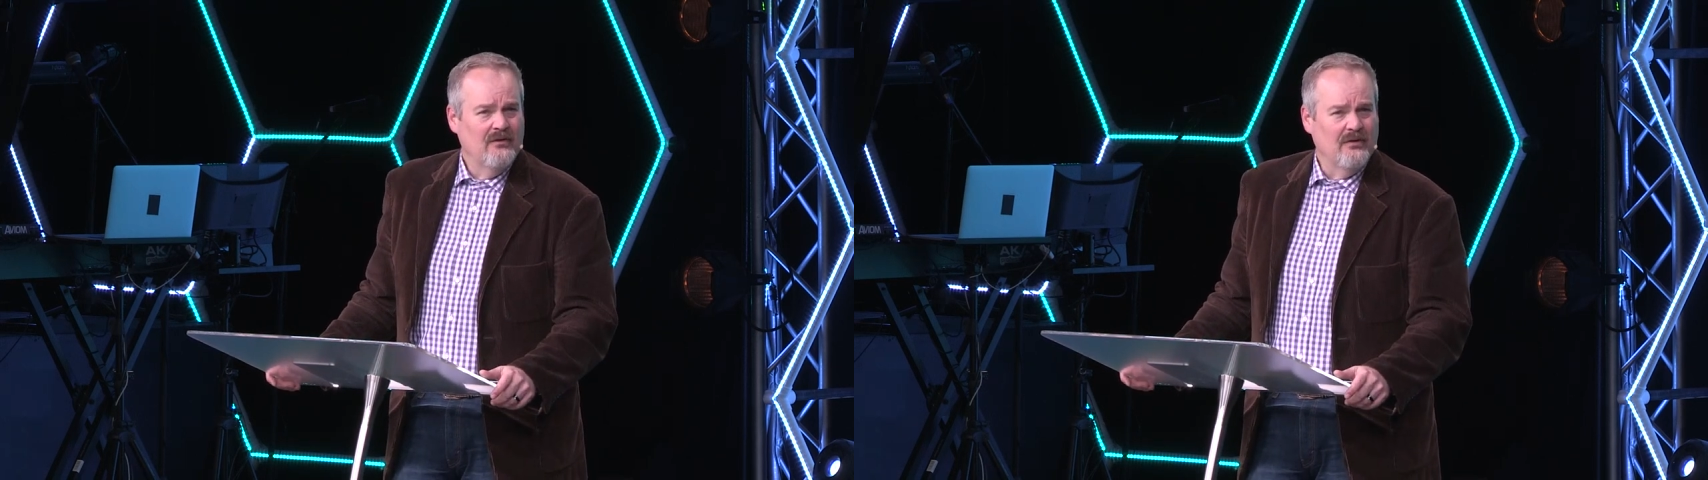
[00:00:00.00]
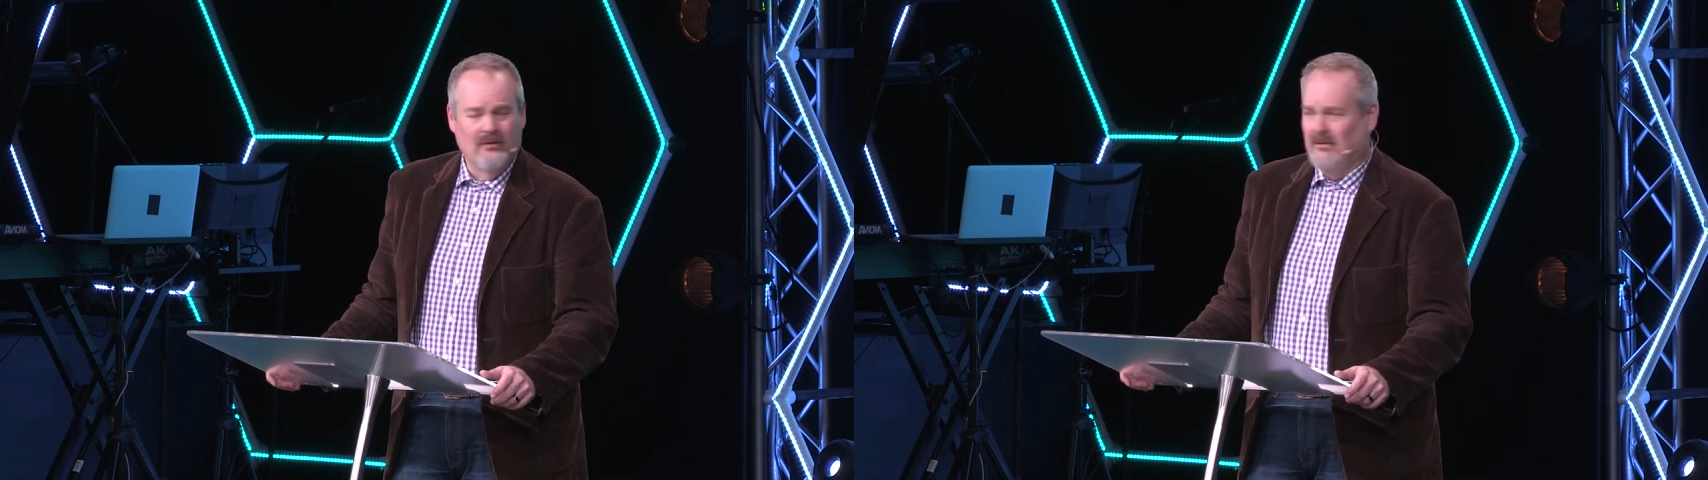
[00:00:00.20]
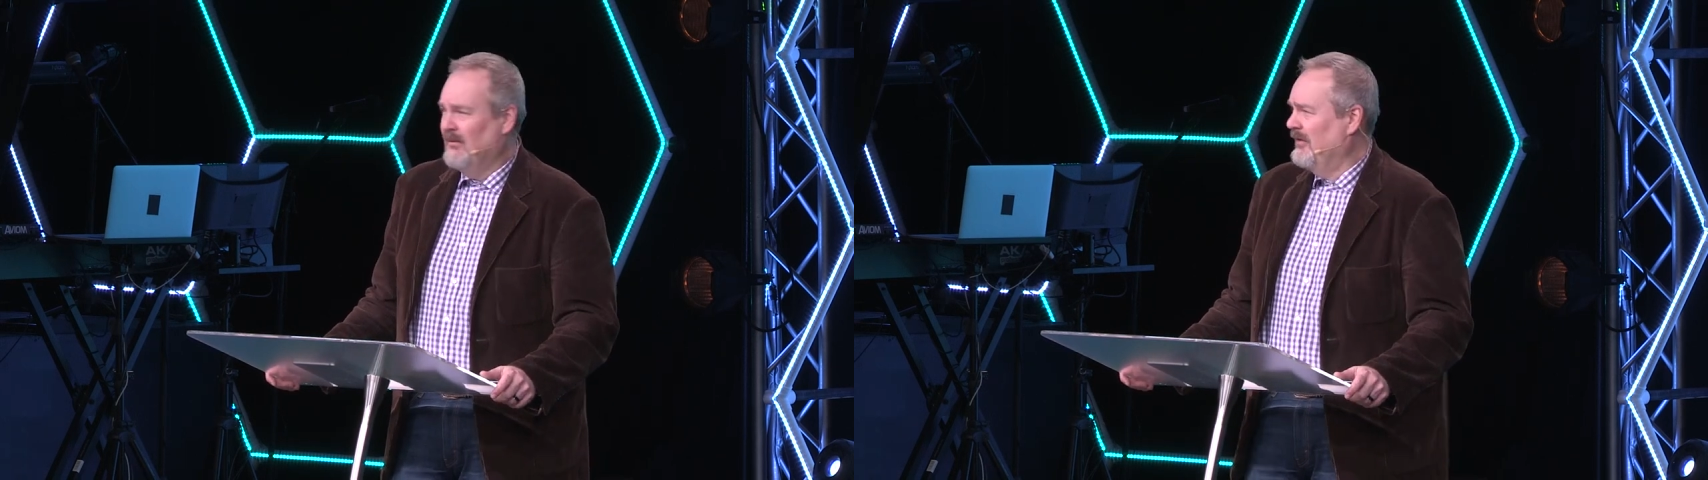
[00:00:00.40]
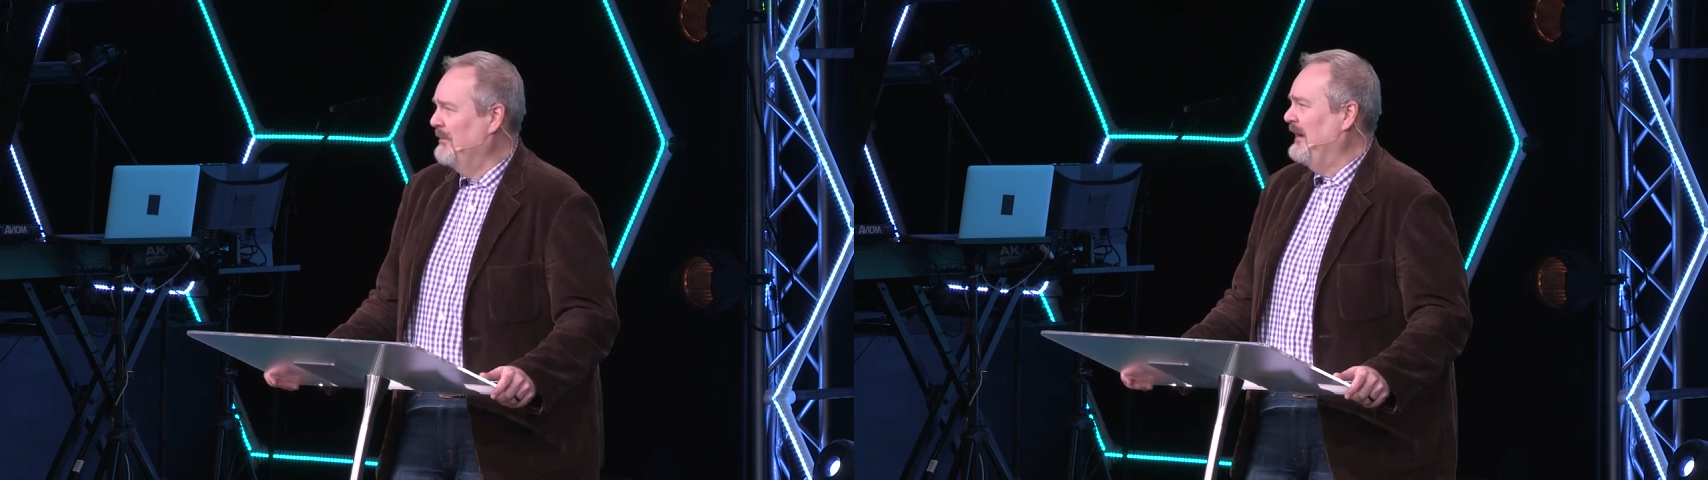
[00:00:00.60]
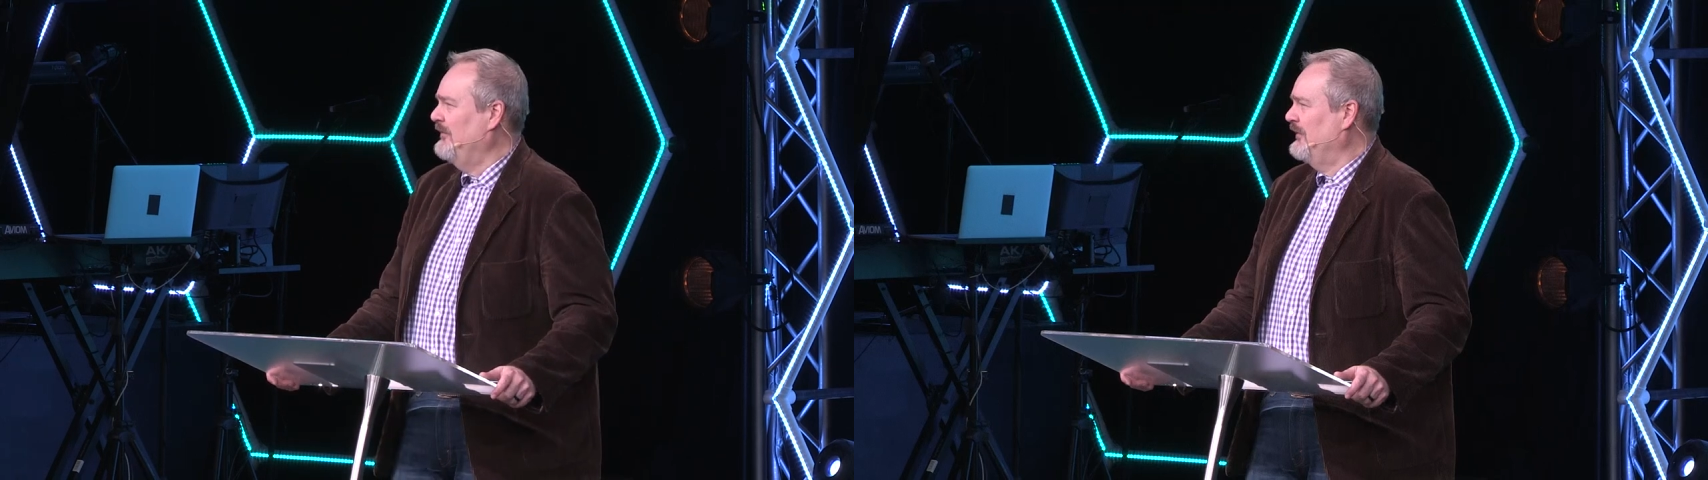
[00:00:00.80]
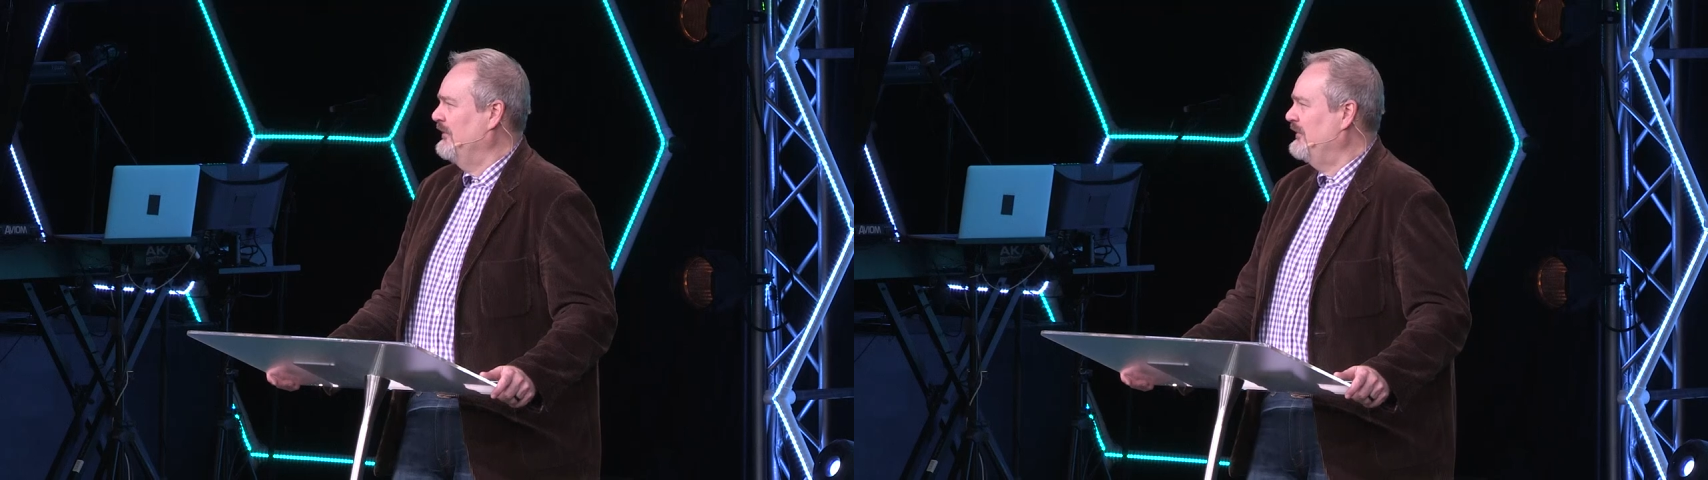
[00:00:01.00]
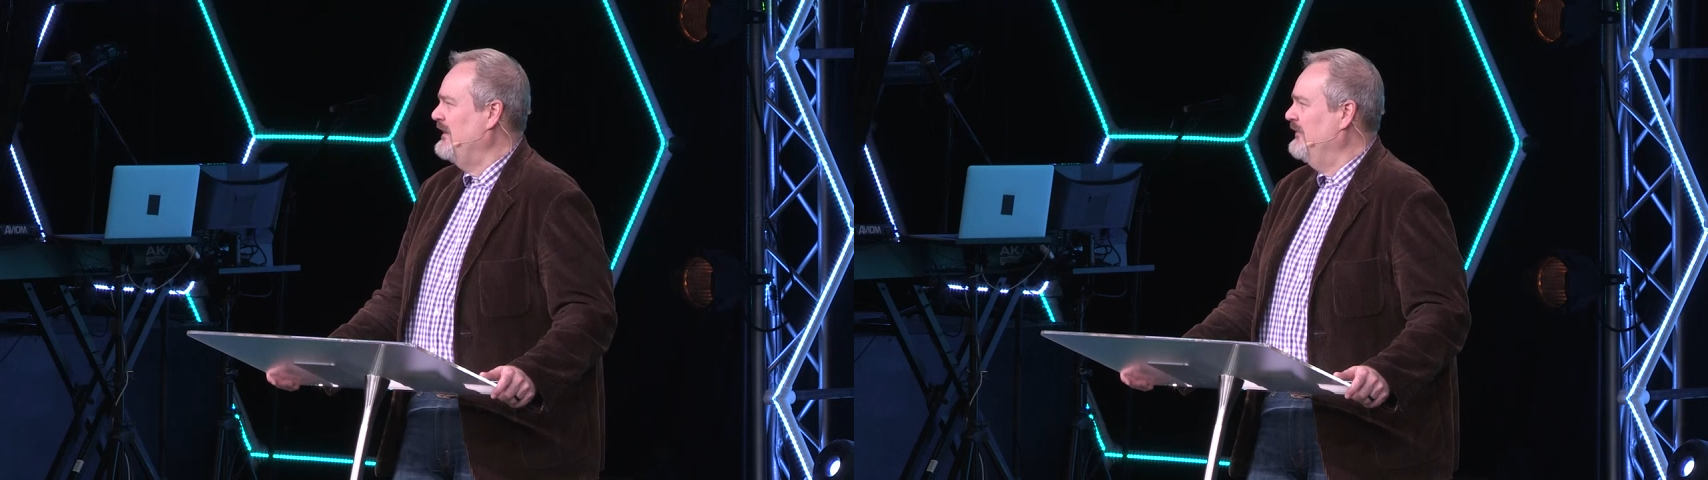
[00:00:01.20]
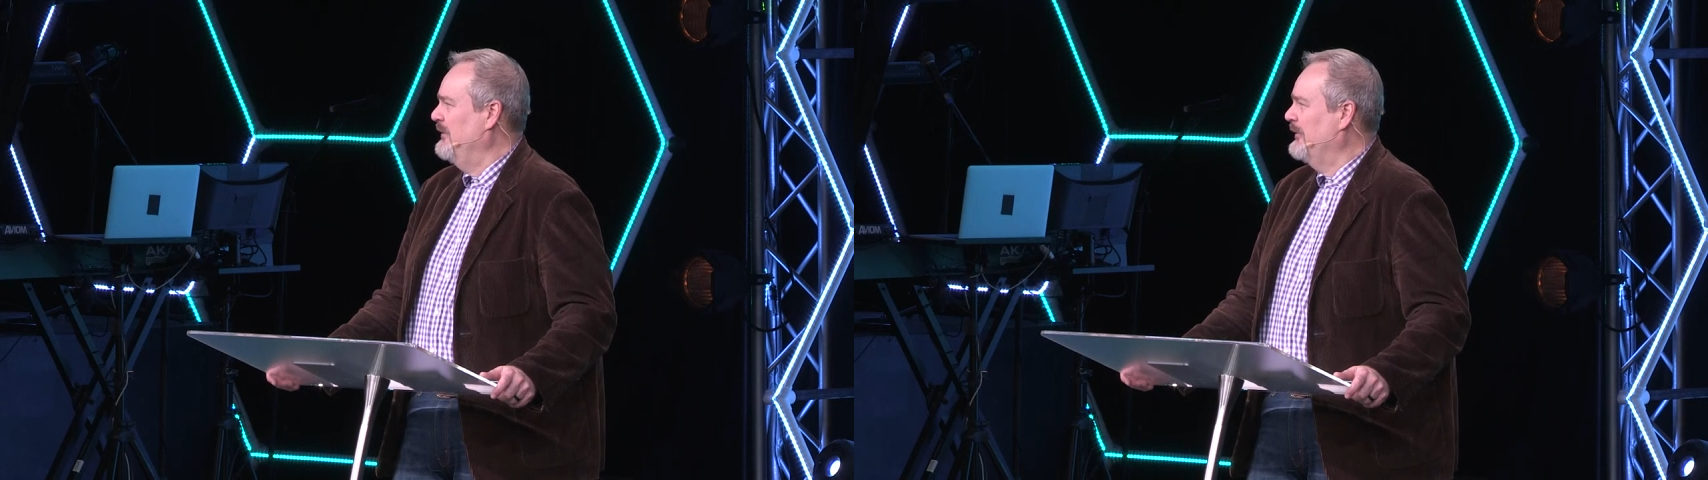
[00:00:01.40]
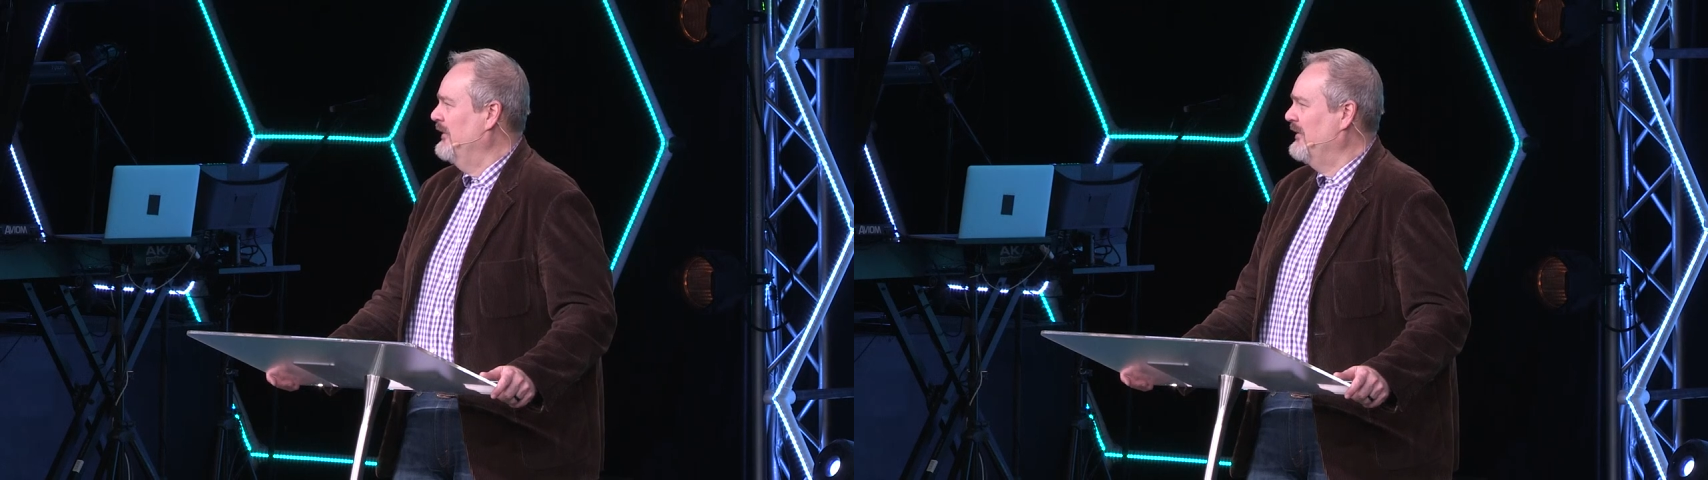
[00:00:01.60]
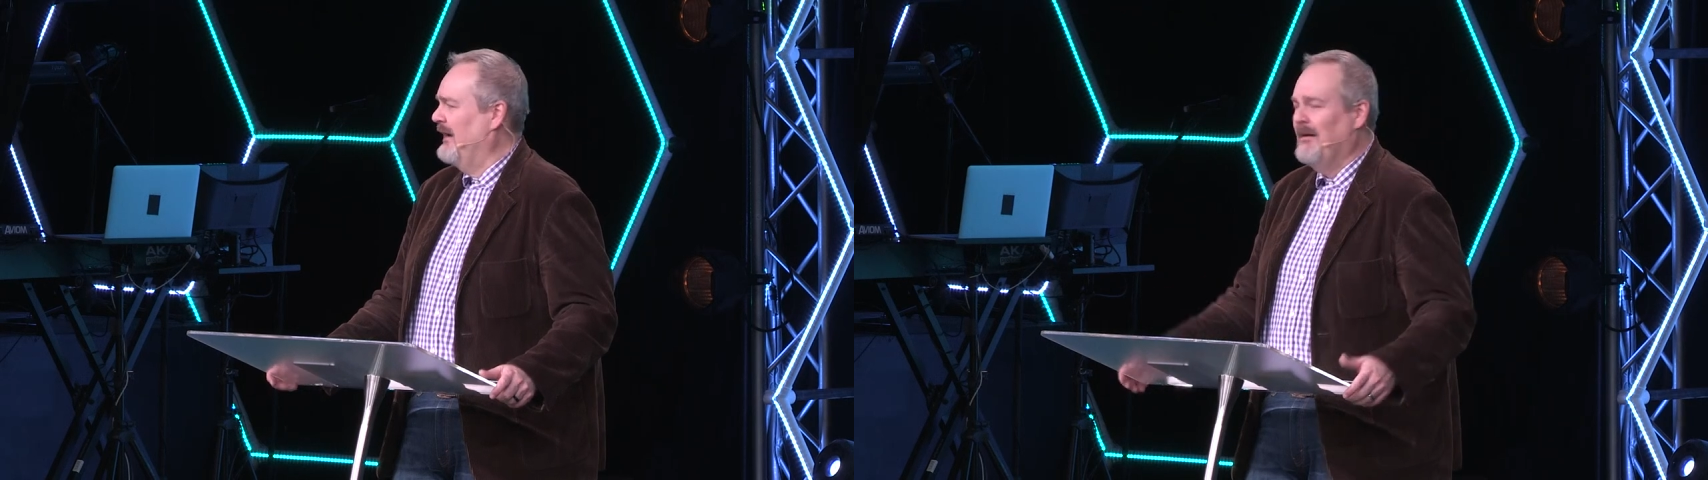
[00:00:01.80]
to the Basics TV
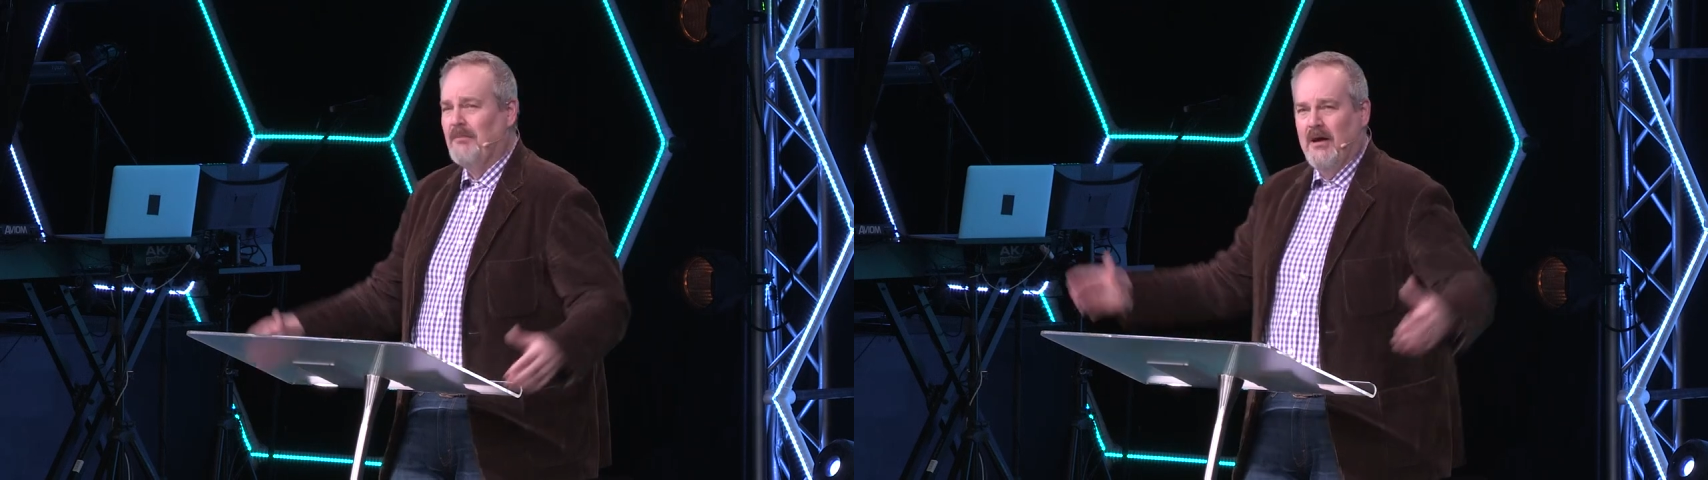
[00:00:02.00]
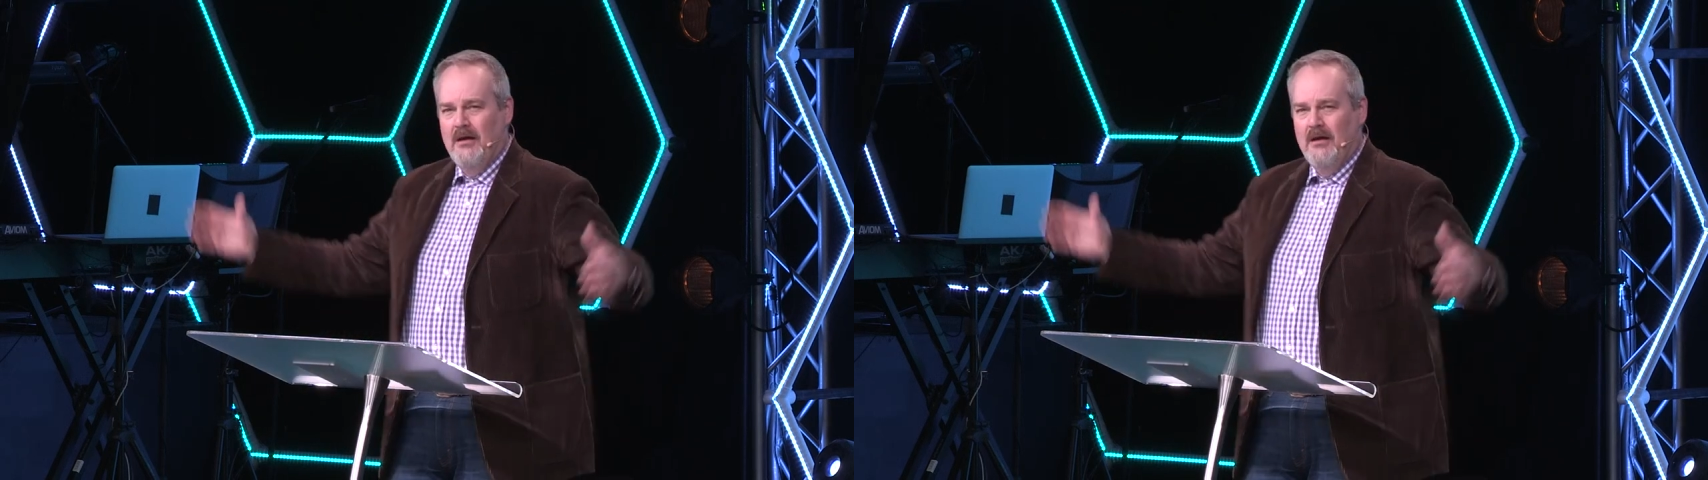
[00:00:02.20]
program,